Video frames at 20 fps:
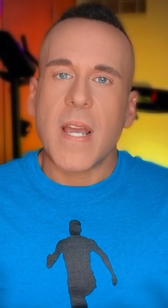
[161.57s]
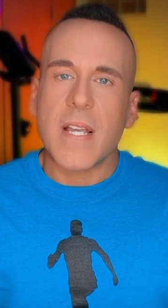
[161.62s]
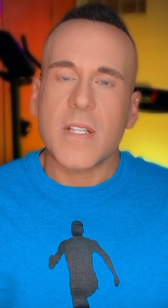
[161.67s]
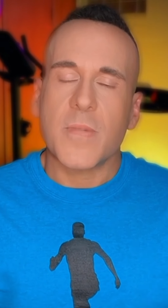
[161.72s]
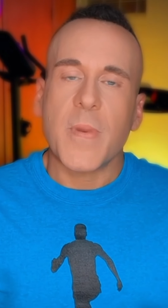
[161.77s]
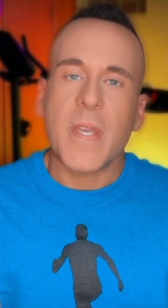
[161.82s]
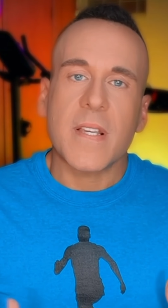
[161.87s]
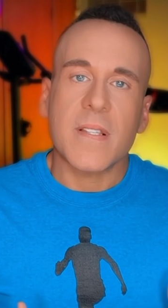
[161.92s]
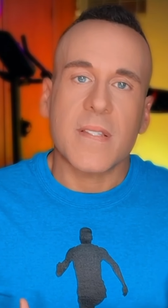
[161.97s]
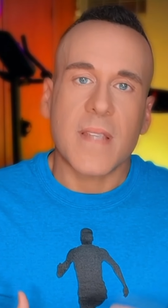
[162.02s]

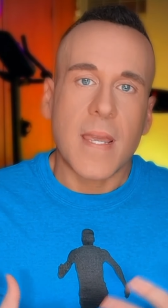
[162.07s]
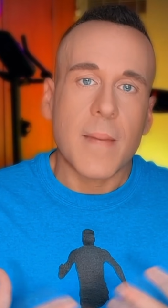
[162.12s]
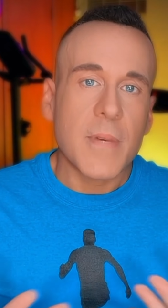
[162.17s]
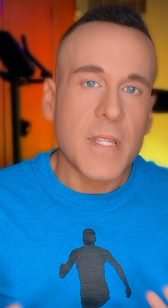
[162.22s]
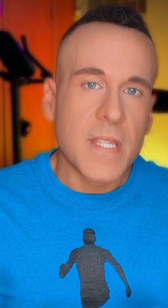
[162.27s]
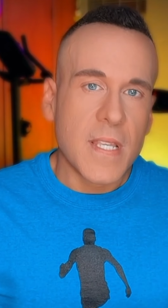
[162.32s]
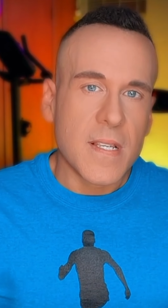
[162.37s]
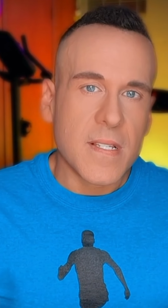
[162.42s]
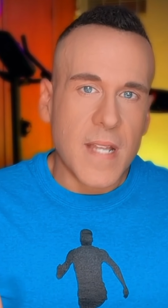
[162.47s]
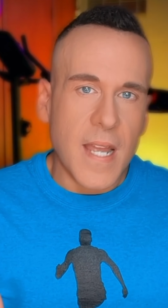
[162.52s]
as we
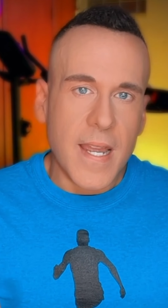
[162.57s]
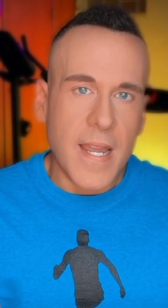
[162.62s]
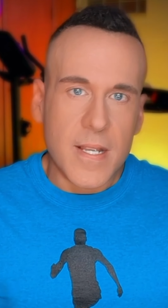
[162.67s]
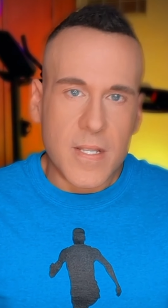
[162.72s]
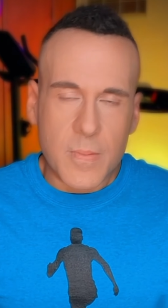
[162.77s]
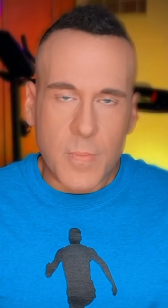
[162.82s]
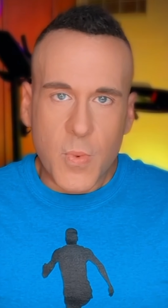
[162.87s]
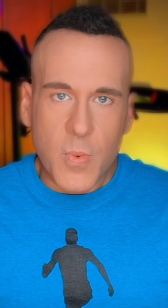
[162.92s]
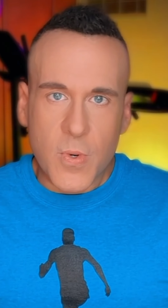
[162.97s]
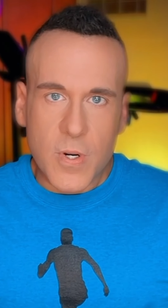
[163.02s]
examine these
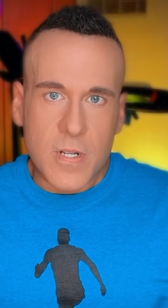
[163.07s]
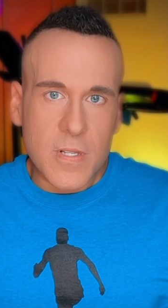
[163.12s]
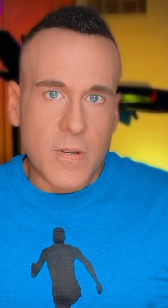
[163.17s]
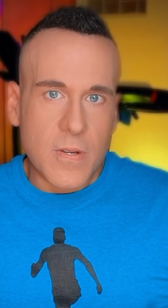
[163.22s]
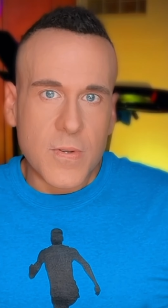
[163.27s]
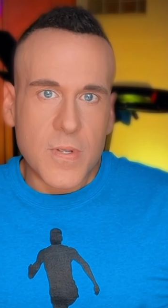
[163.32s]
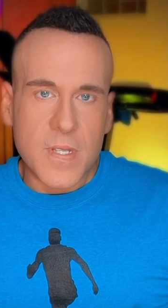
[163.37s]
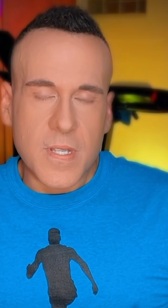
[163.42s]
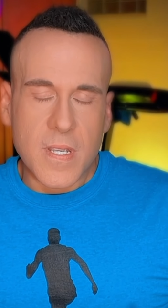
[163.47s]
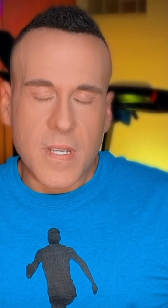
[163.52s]
diets more
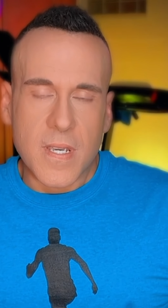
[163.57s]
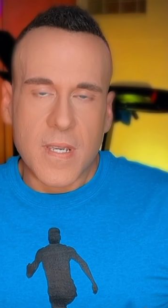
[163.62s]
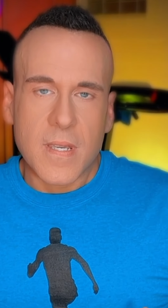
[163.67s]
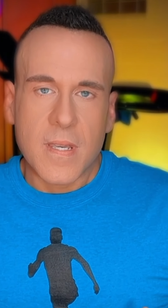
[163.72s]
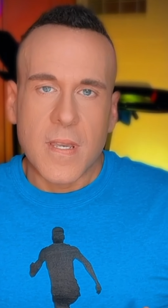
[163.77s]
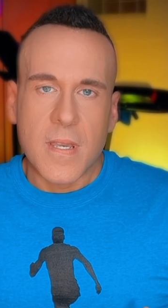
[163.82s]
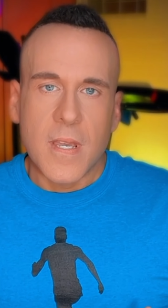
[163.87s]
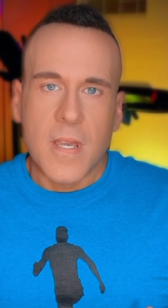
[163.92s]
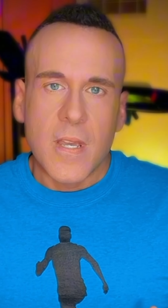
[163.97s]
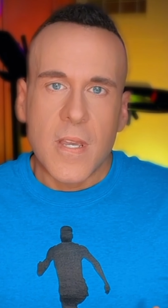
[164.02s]
closely,
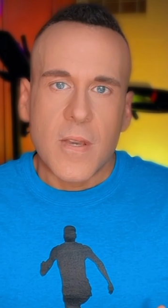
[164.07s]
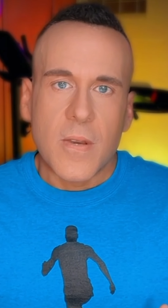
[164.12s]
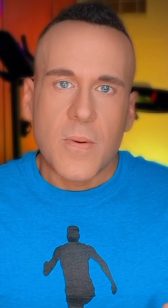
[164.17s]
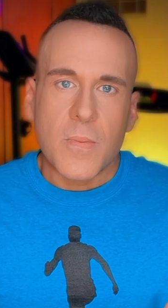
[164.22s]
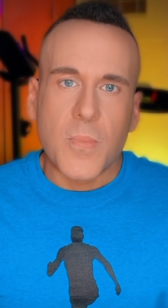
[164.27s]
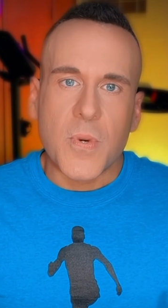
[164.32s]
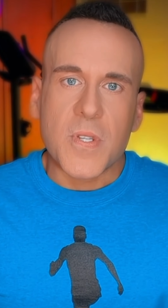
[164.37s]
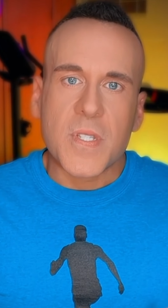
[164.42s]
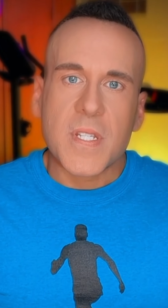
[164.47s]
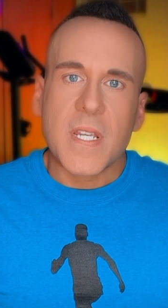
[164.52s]

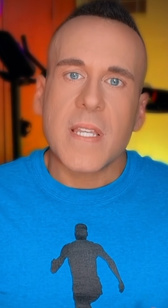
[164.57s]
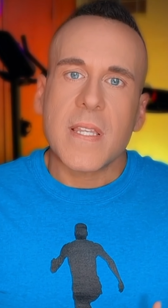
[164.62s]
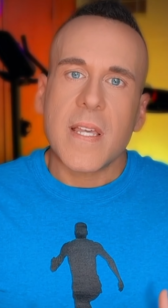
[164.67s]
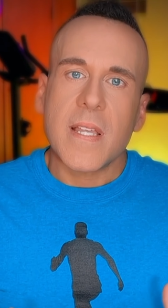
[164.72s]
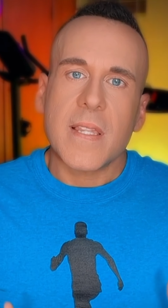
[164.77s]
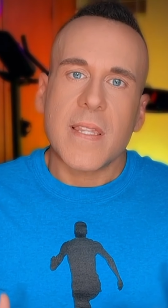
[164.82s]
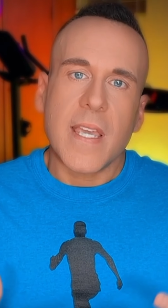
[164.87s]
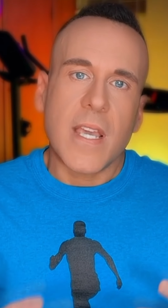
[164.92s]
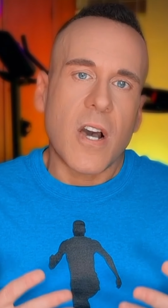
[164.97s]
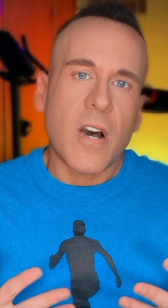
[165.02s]
we'll see
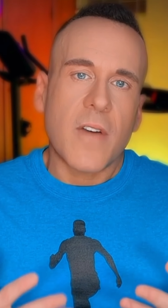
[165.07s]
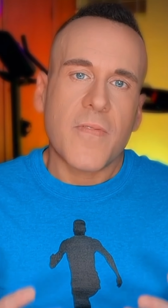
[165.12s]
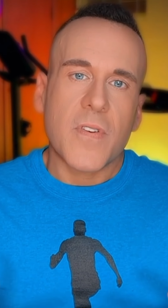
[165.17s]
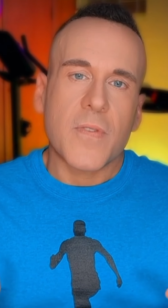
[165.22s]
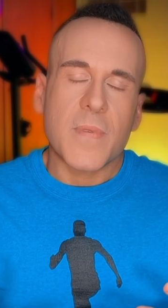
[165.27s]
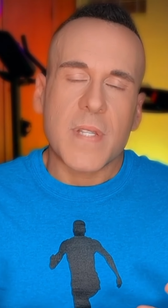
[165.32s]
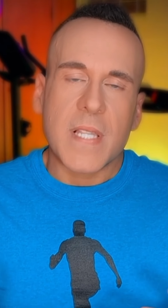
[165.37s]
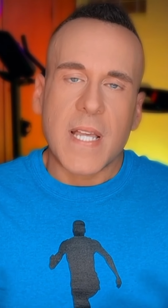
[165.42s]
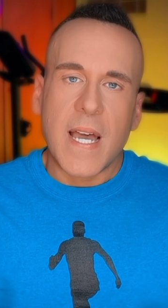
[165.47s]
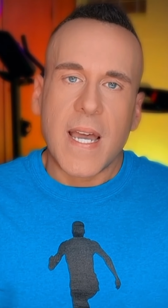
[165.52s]
that they
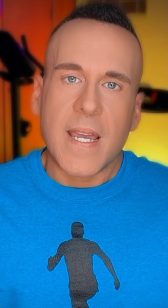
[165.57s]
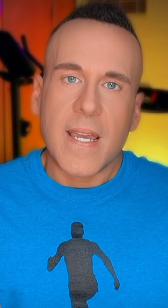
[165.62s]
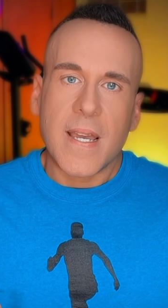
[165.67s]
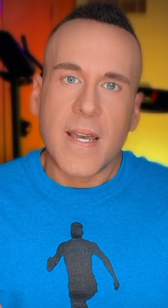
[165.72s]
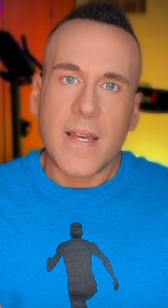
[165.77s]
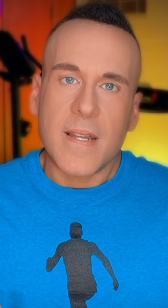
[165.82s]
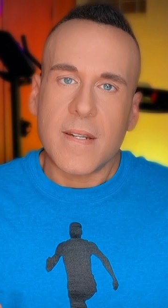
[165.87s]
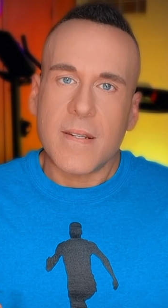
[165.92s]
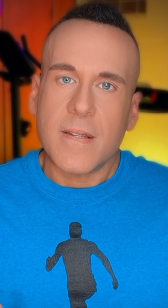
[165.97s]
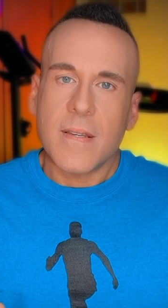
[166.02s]
often rely
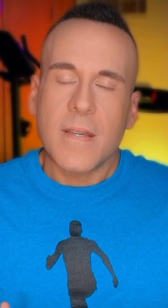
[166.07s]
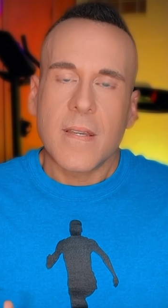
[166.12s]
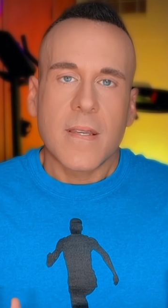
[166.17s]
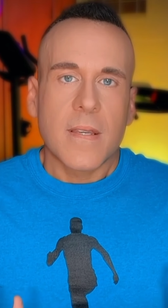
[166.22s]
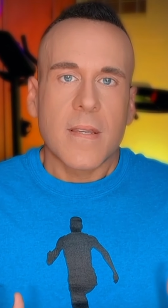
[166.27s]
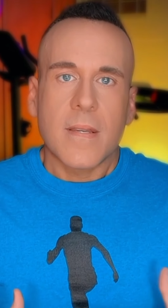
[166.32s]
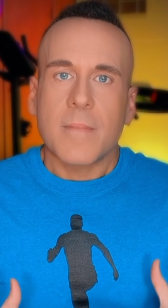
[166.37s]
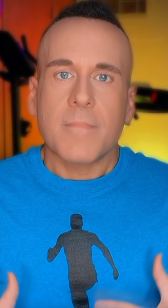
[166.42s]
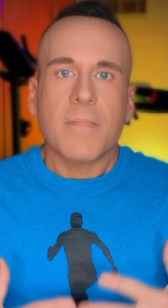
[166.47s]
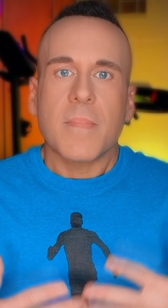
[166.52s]
on
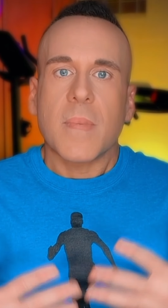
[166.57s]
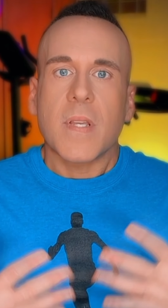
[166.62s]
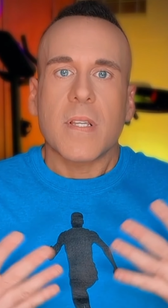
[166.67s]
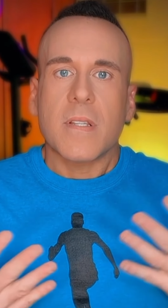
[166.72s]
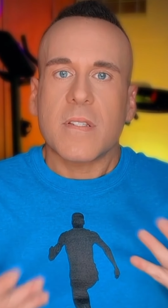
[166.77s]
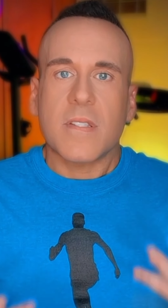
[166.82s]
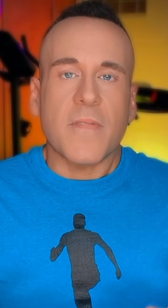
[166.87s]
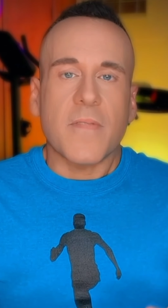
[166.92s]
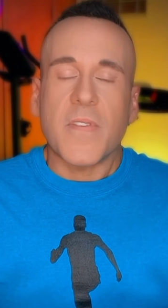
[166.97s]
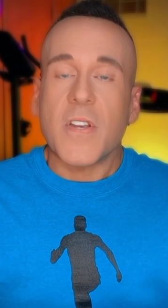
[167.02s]

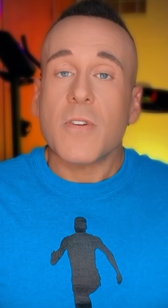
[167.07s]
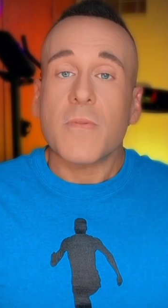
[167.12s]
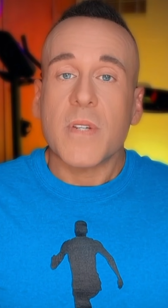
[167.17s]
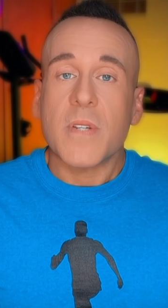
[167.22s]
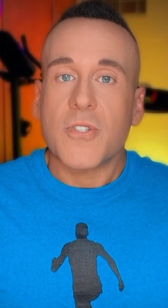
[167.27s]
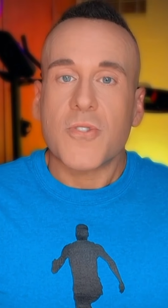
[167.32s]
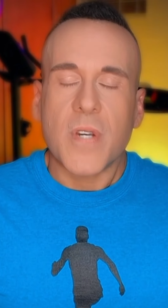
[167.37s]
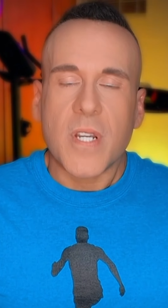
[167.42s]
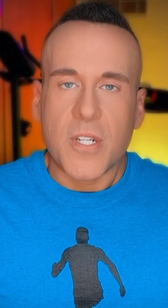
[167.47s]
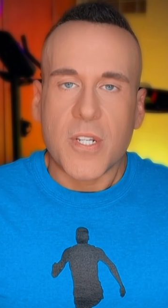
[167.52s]
severe
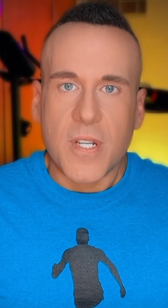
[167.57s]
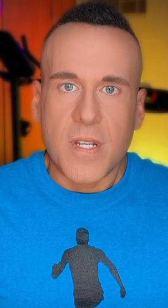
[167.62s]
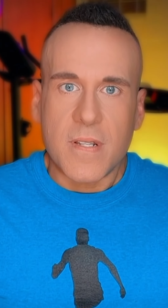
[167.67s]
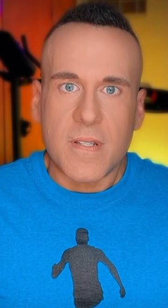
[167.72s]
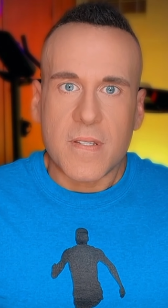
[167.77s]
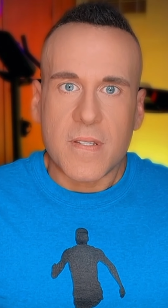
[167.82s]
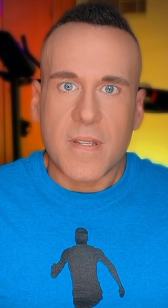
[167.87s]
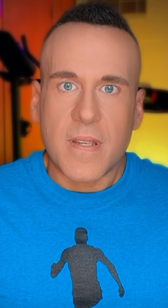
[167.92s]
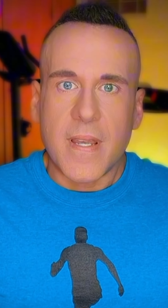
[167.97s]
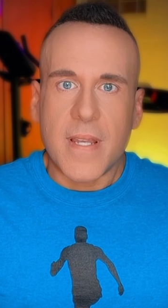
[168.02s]

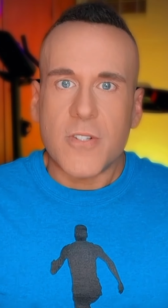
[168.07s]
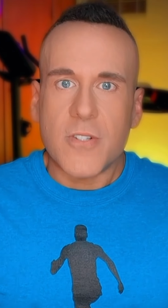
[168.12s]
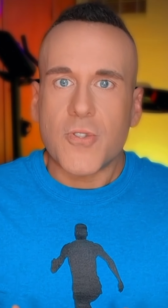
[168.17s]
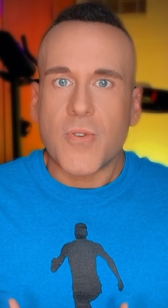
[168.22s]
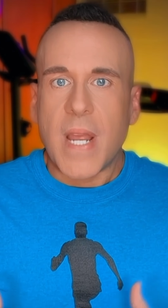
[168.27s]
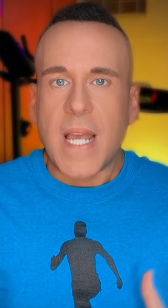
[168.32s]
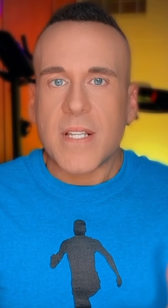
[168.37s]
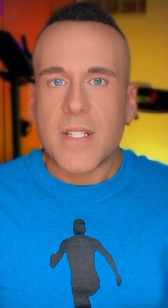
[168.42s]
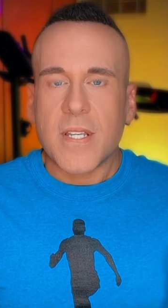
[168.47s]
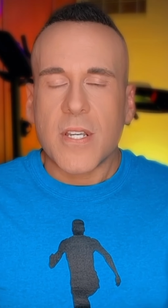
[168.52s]
restrictions, and
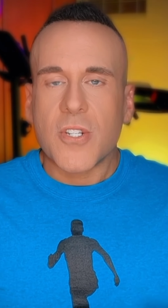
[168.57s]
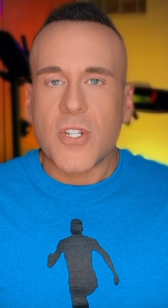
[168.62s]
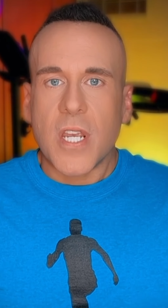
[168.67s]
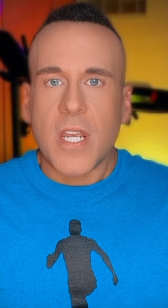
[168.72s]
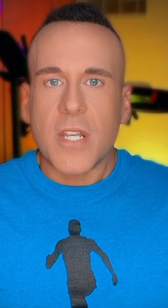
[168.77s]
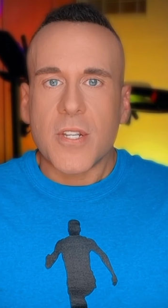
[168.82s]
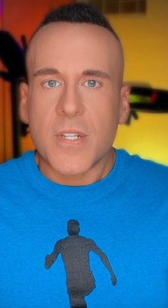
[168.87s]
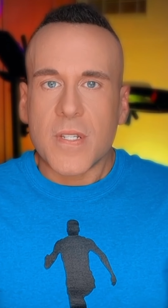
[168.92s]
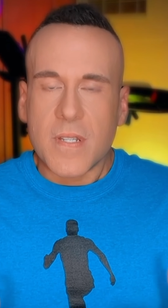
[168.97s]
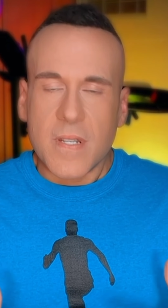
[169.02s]
drastic
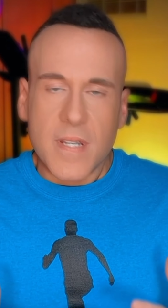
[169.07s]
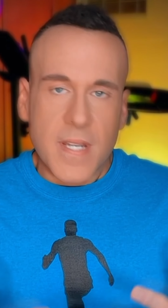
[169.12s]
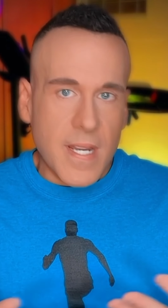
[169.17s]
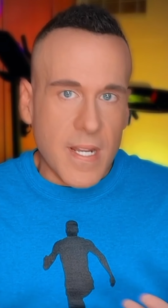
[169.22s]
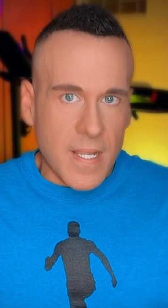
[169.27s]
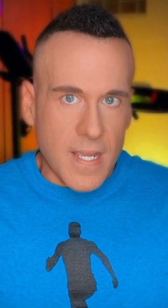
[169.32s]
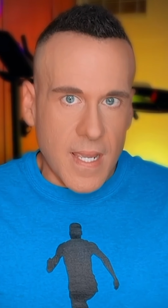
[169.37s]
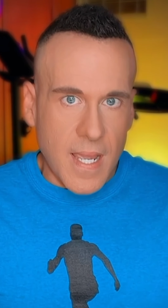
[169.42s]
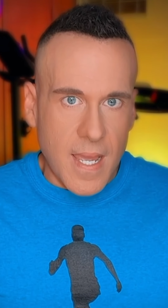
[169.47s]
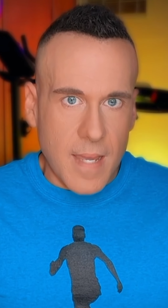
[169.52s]
changes in
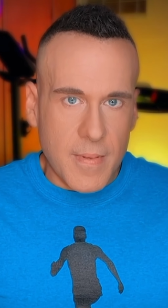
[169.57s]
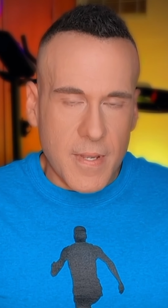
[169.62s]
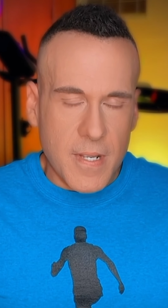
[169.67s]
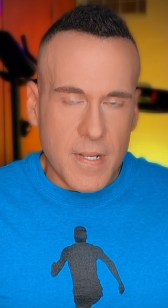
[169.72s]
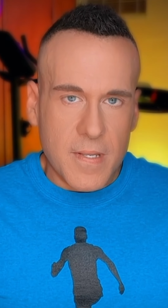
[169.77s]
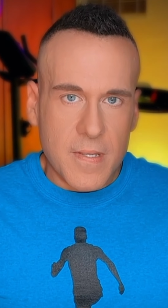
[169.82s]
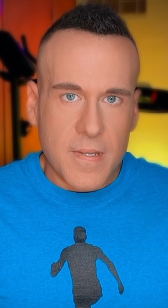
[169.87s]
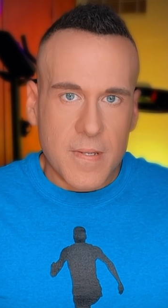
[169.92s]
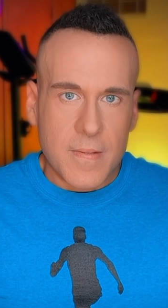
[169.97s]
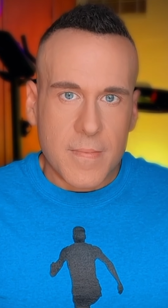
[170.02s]
eating
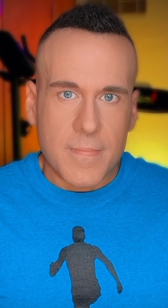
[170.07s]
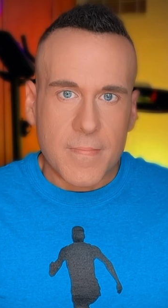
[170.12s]
habits.